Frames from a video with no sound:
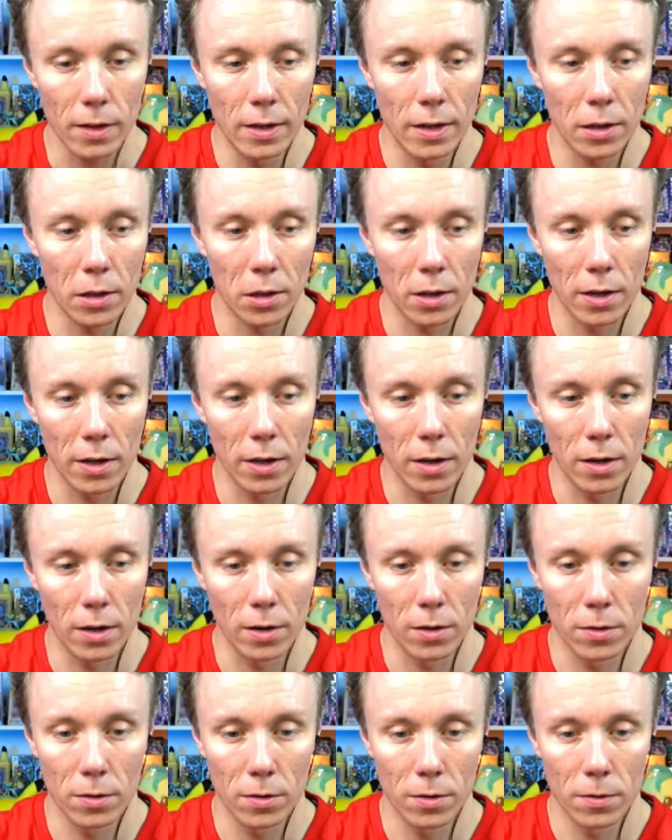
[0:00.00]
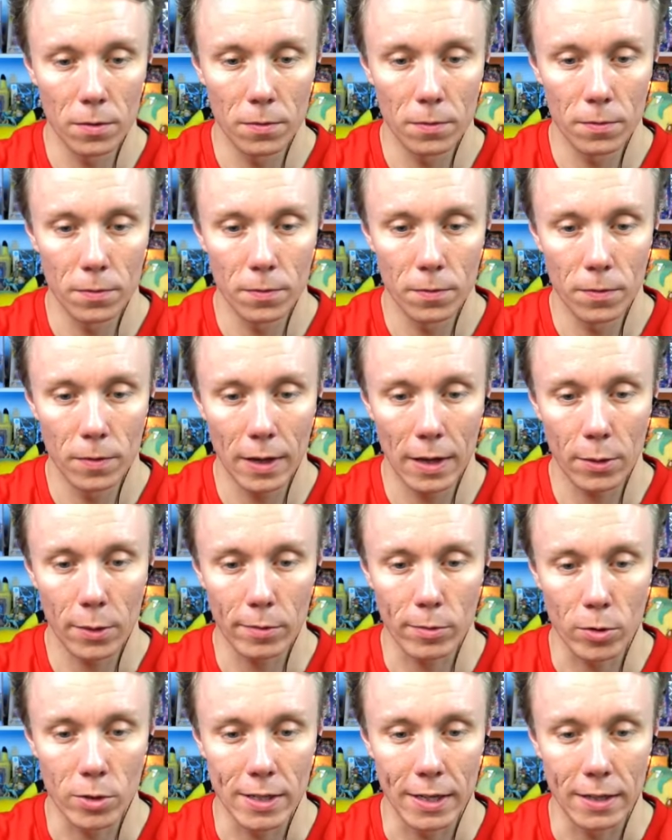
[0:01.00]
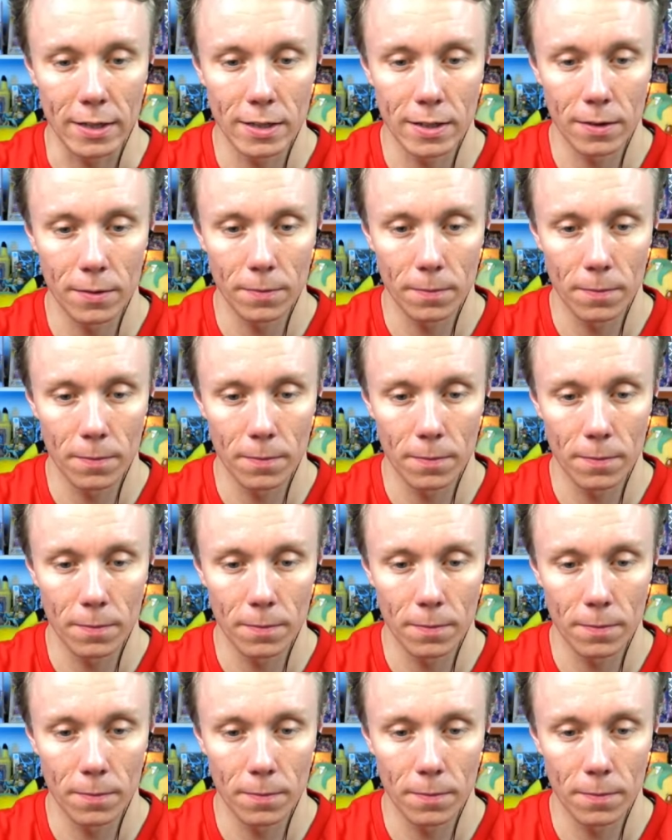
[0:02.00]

Let's, uh, how do I rotate?